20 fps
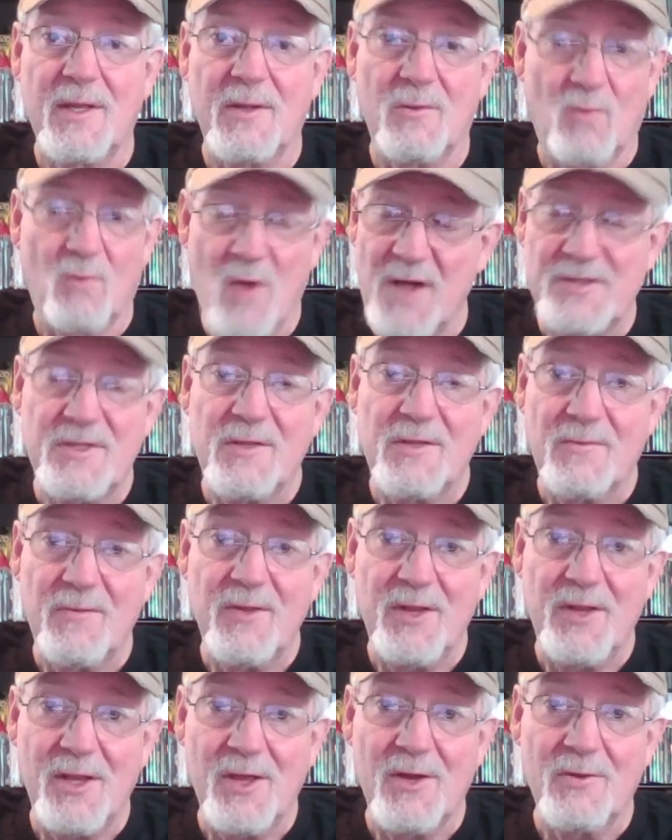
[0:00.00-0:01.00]
Watch the
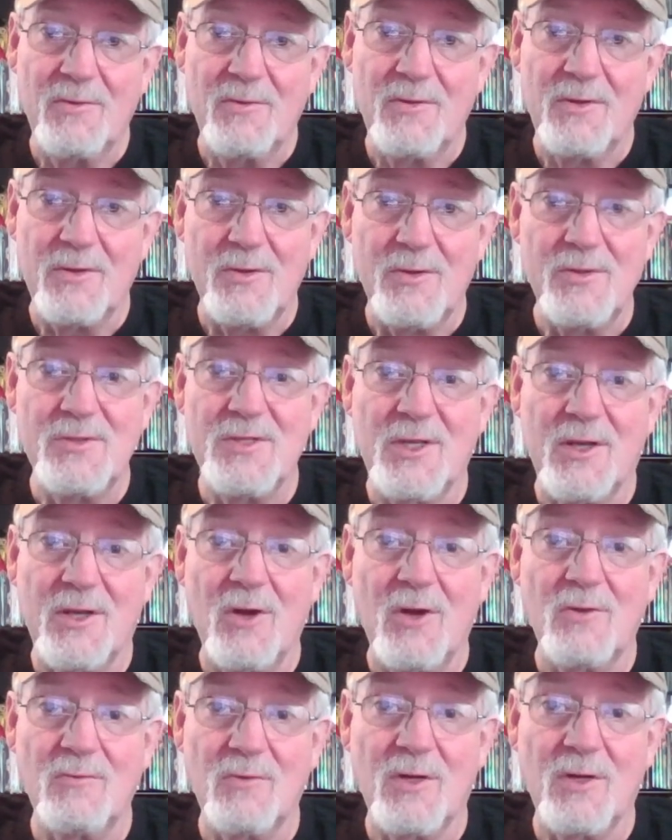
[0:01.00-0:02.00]
video, use the
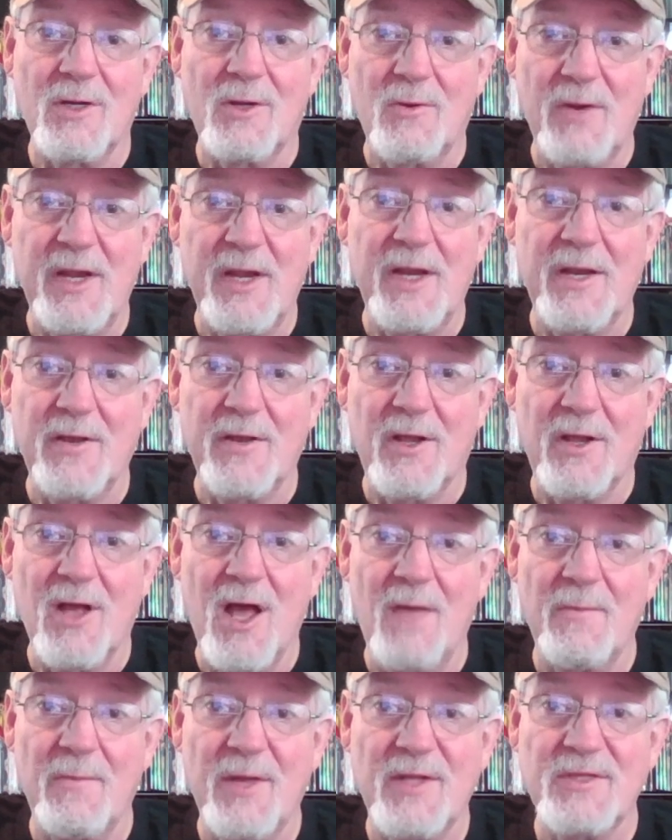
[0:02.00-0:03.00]
code word green in the
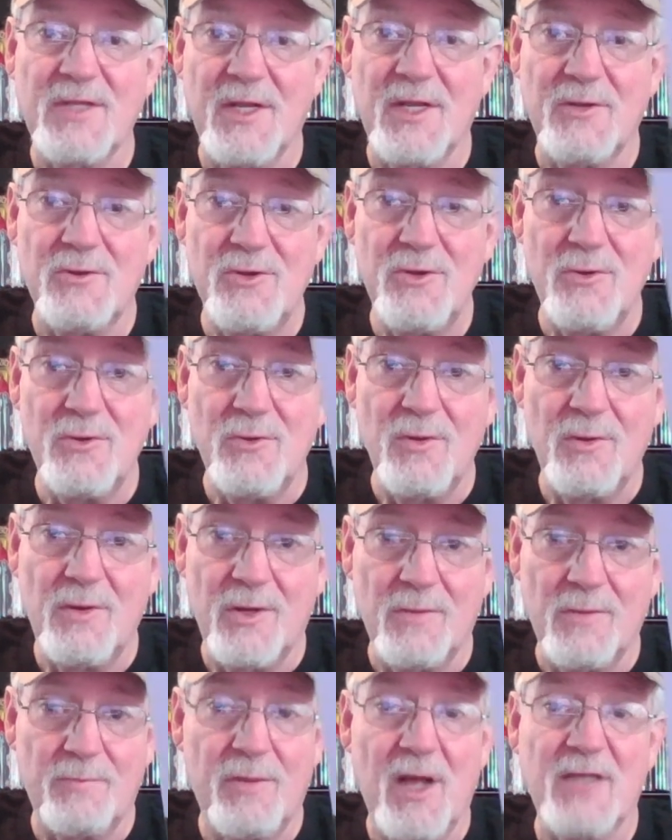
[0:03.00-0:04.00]
comments, and you
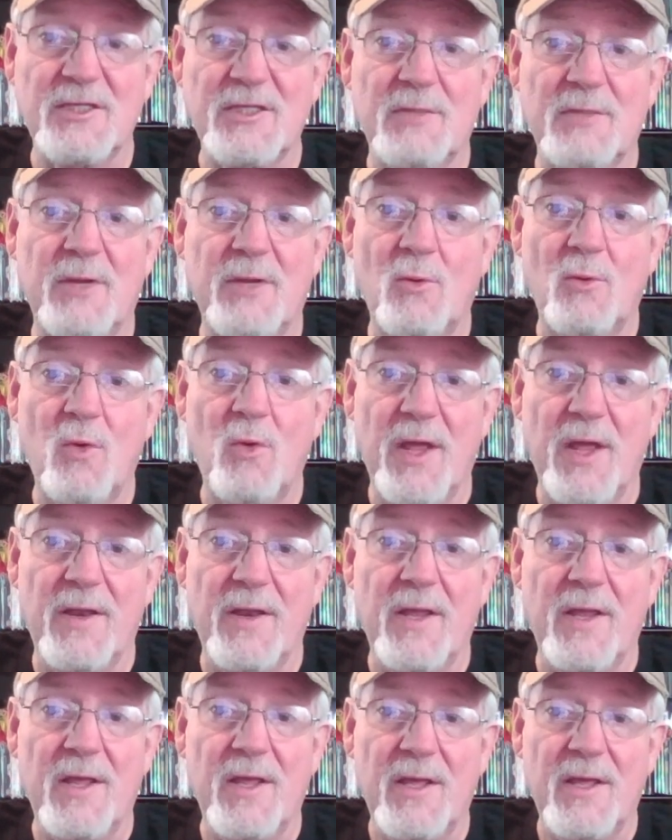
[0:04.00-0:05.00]
could possibly
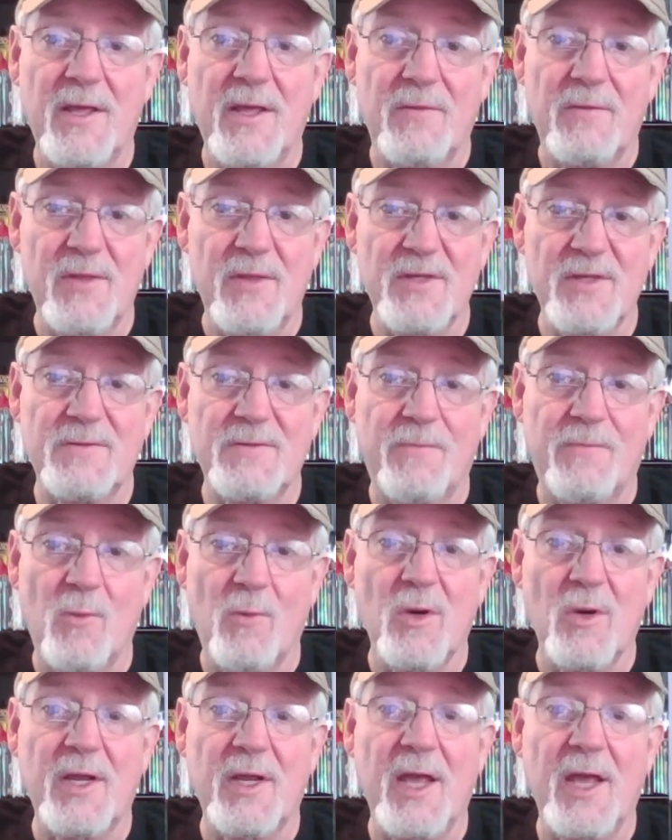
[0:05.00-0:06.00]
win this
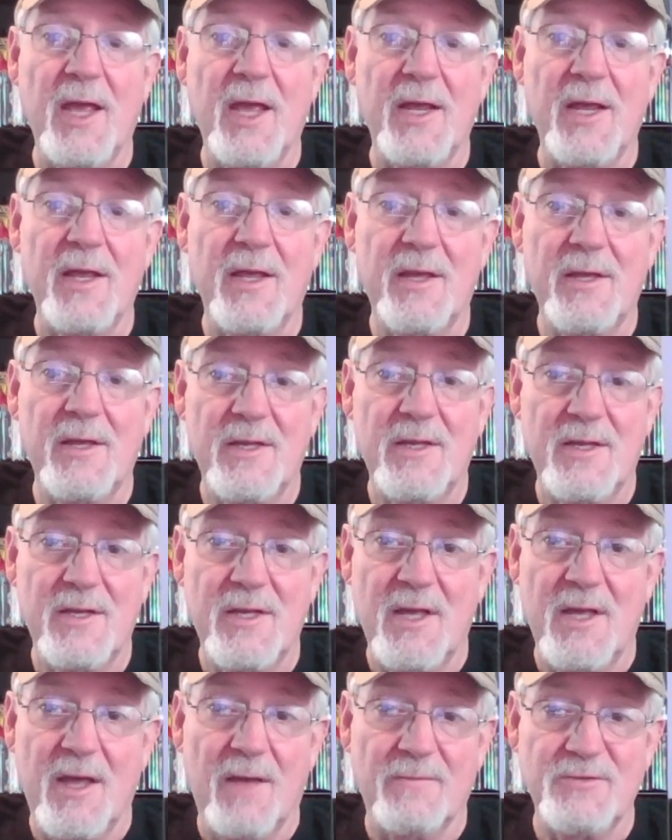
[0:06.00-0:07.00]
4K
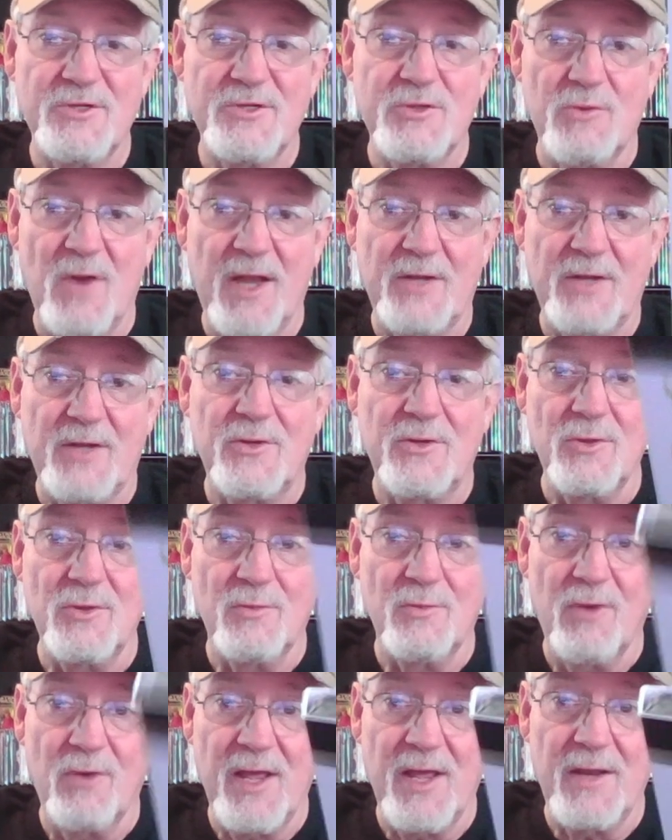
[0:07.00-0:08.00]
of Shrek 2
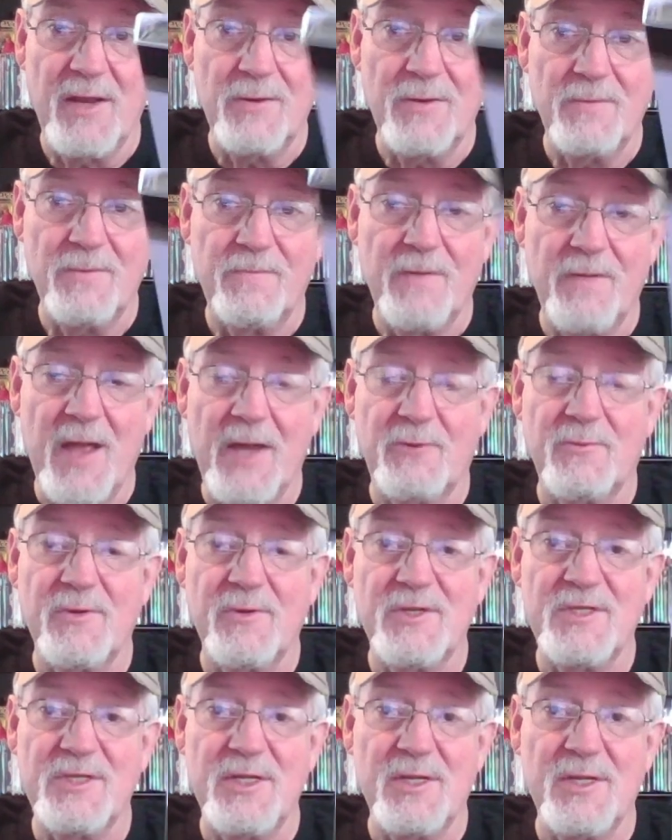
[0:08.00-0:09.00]
brand new factory
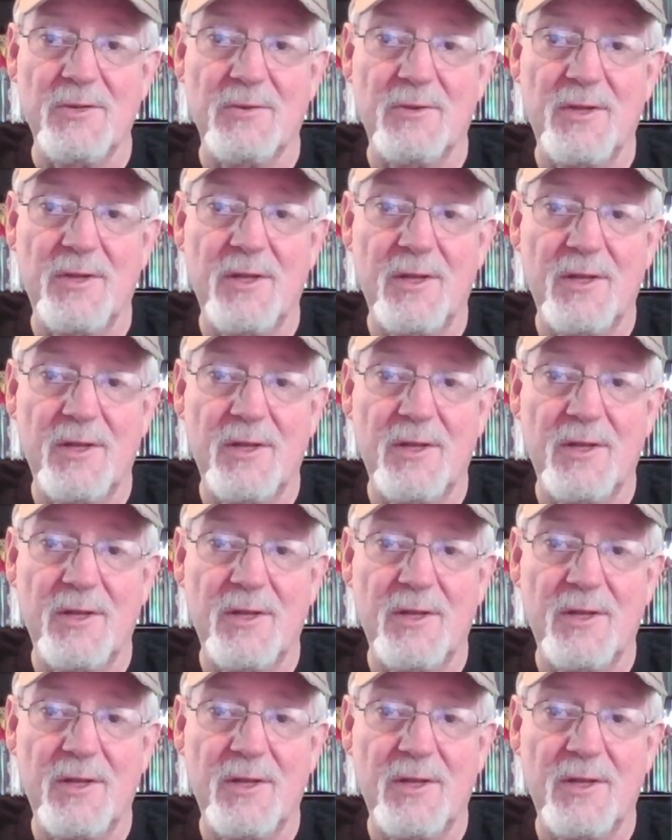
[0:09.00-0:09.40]
sealed.